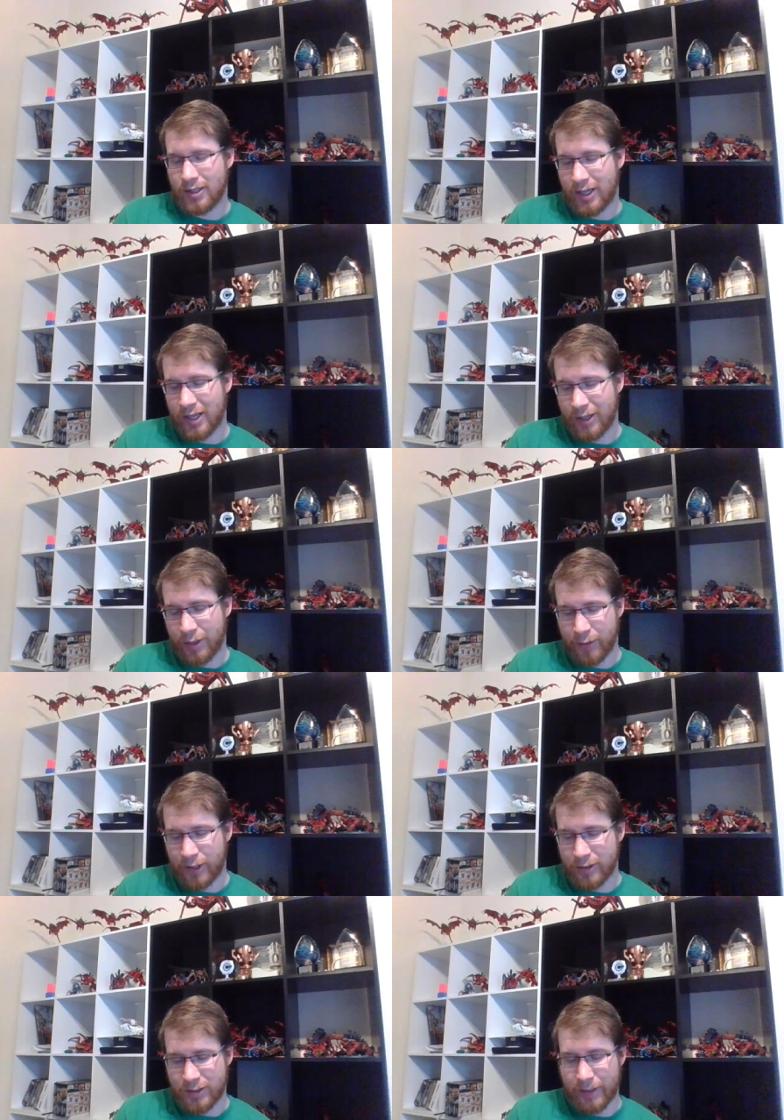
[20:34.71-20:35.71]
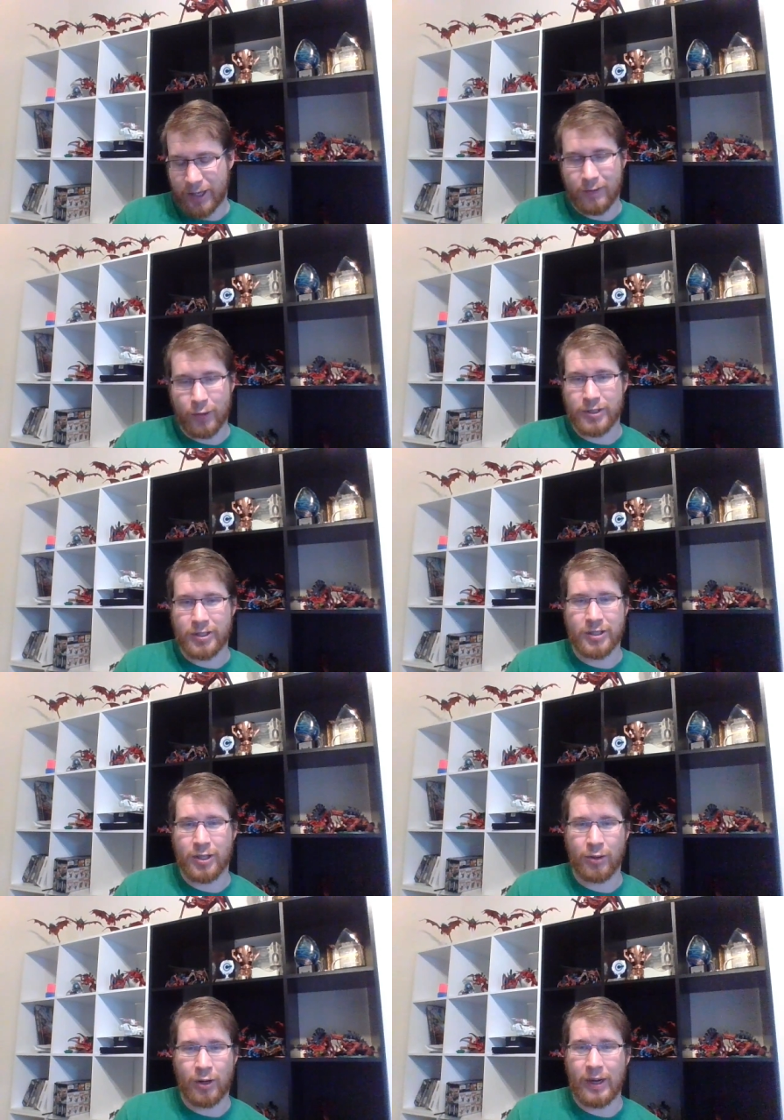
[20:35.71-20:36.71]
uh, three units of biovores just to
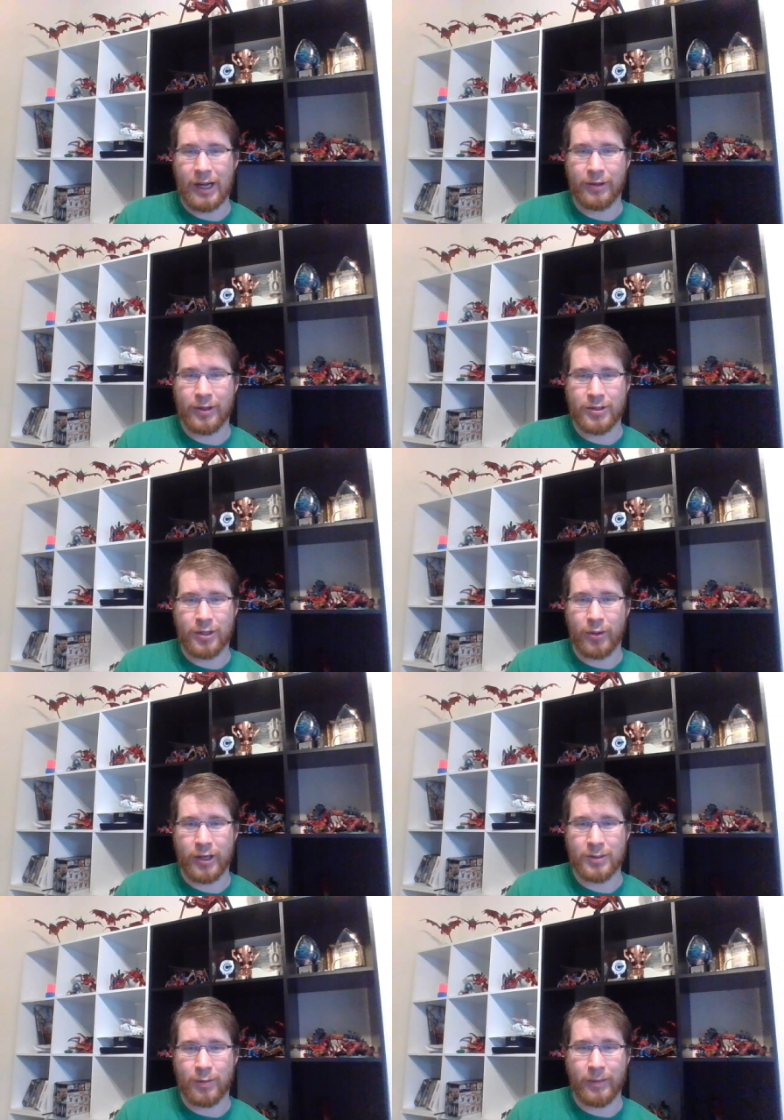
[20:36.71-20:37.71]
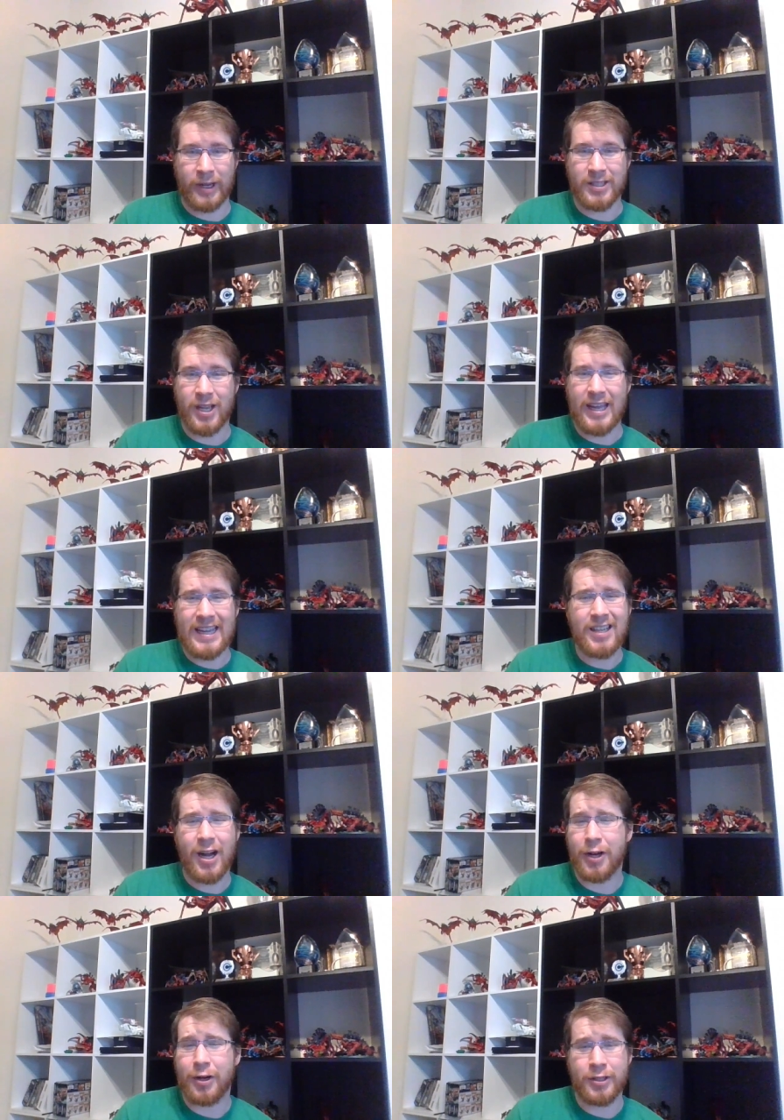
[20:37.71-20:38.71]
throw out those annoying spore mines is
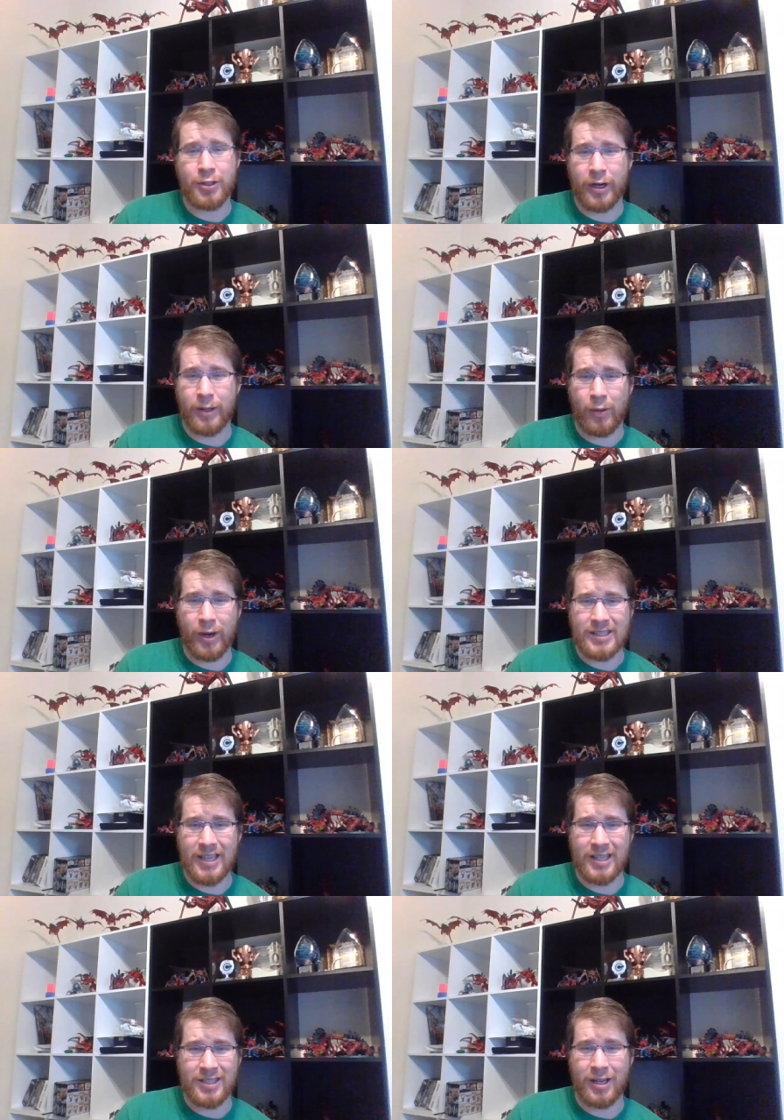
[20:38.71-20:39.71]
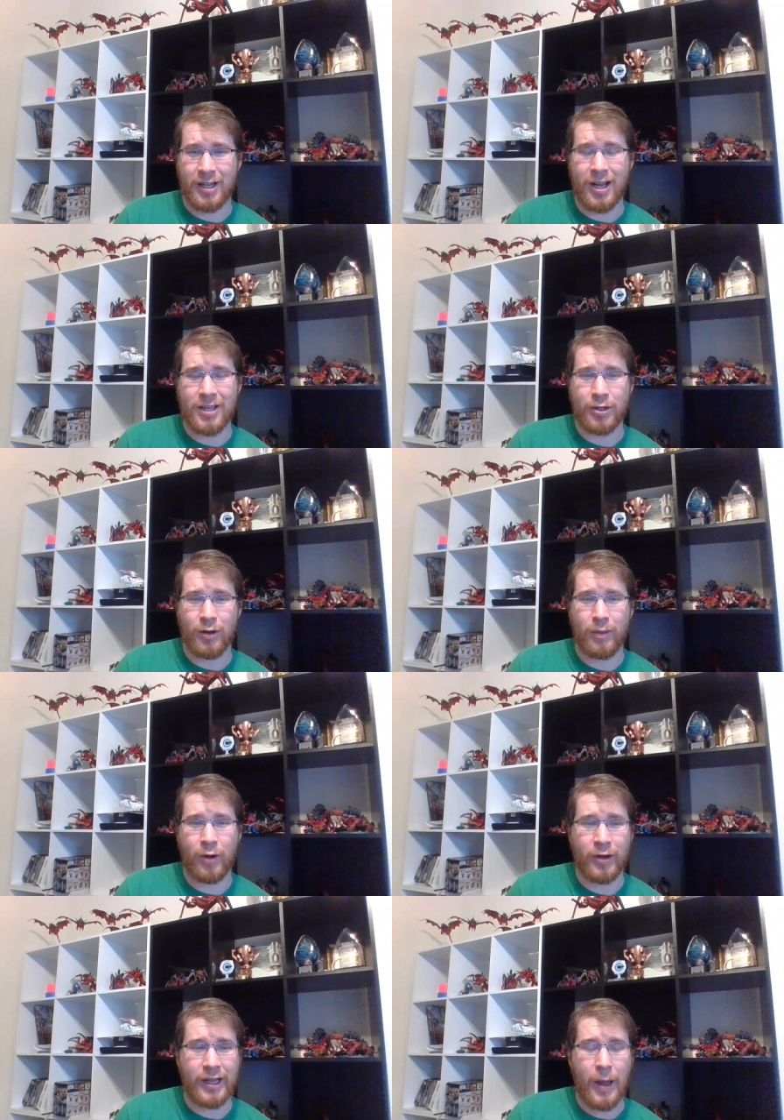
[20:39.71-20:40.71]
120 points and is going to cause your
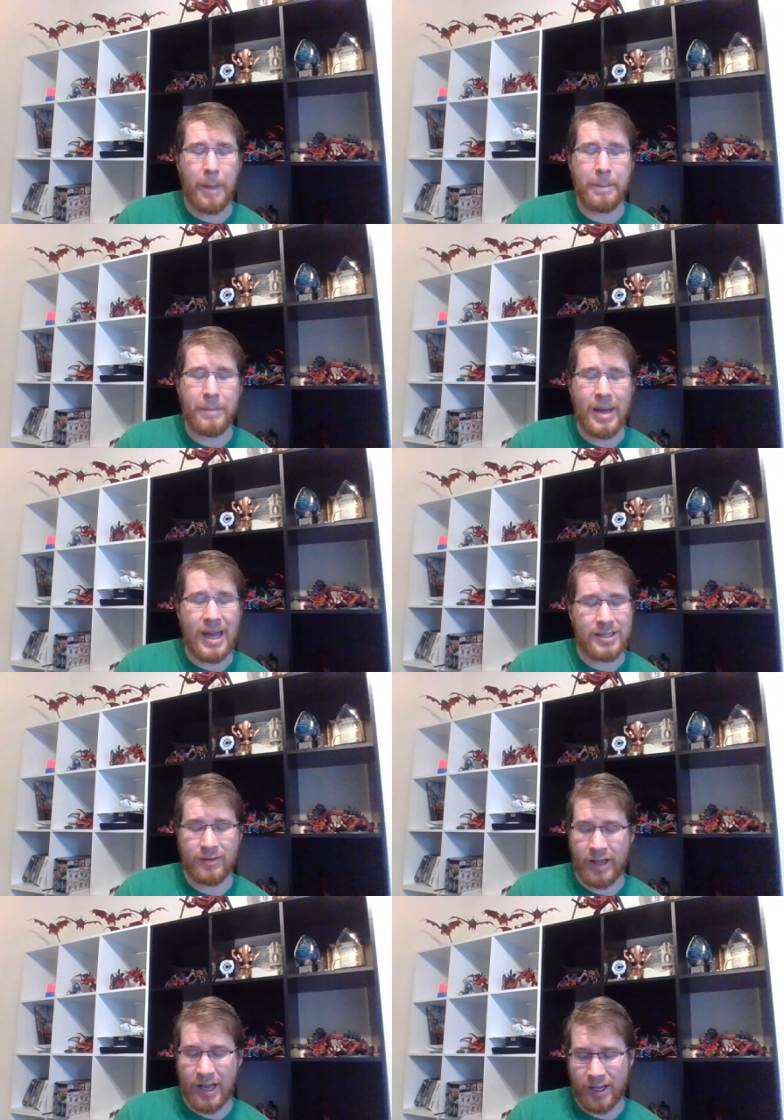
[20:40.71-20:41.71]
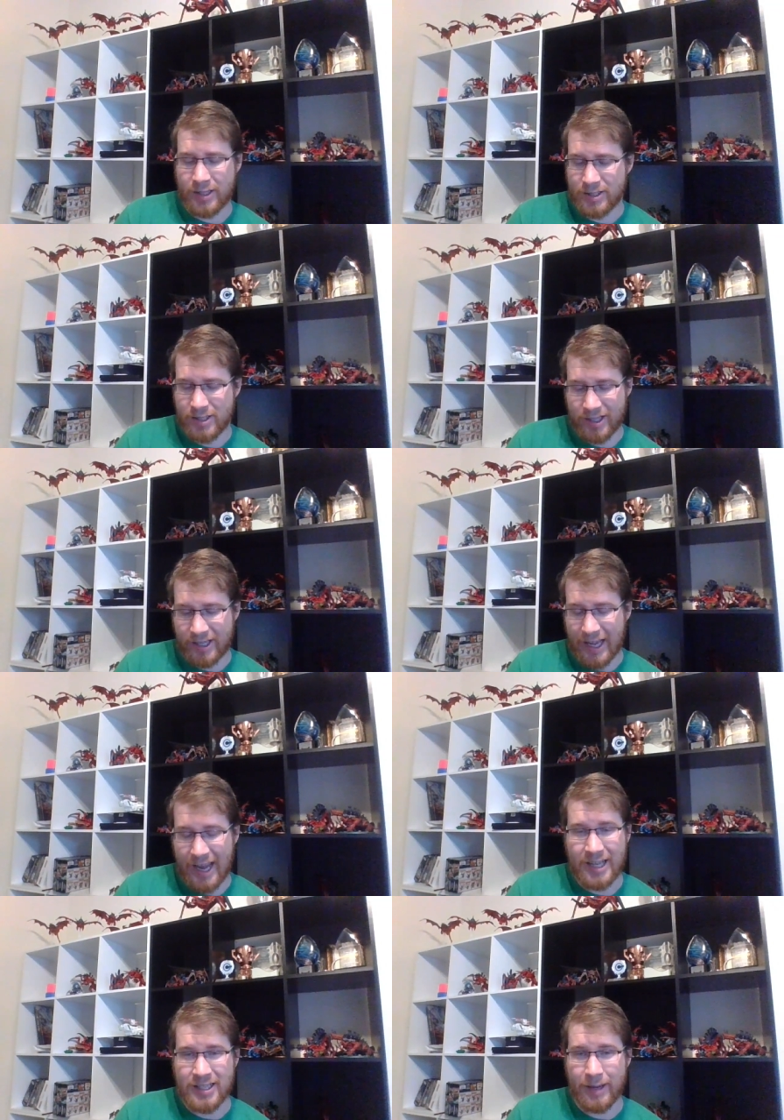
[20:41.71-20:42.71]
opponent massive headaches uh,
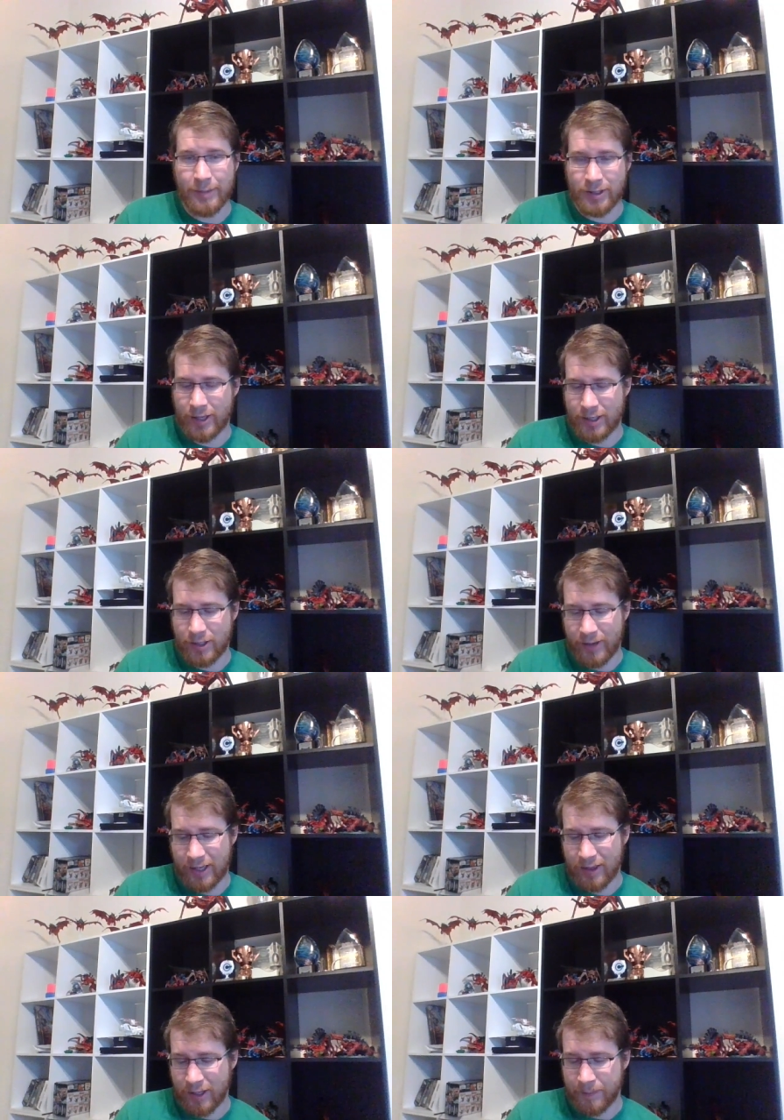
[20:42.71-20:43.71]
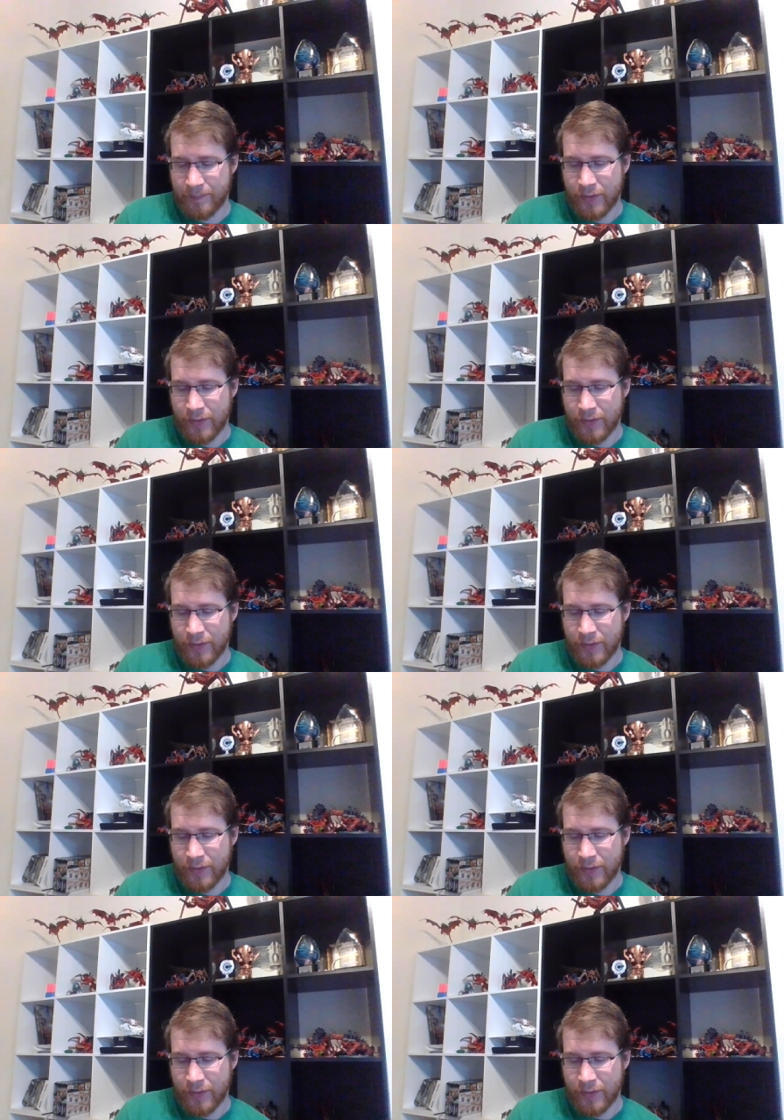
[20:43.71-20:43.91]
anytime they try and do anything.